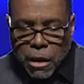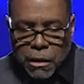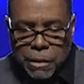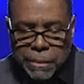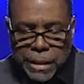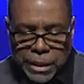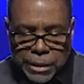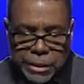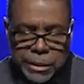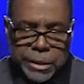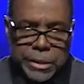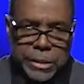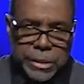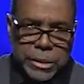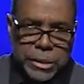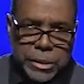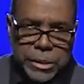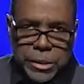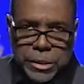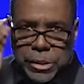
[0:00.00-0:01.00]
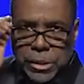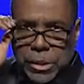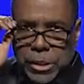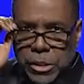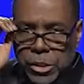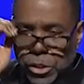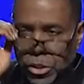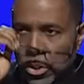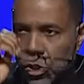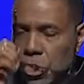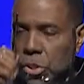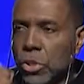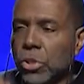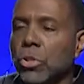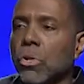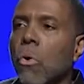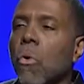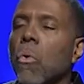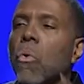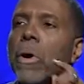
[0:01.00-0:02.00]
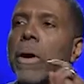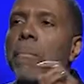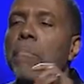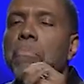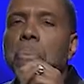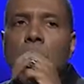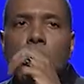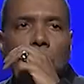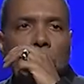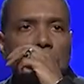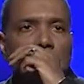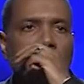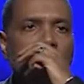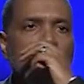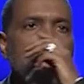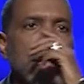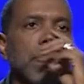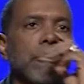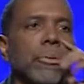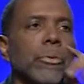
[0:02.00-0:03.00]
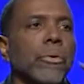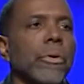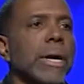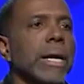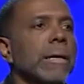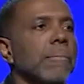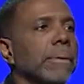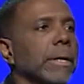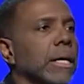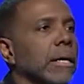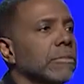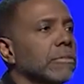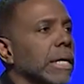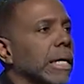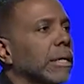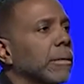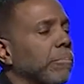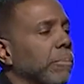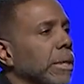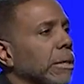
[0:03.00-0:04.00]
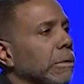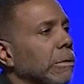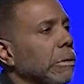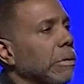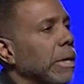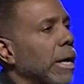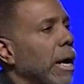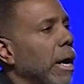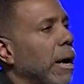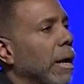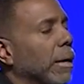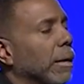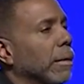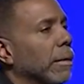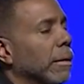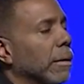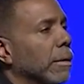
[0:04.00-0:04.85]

about this. This is, this is so important. I pray because I depend on God.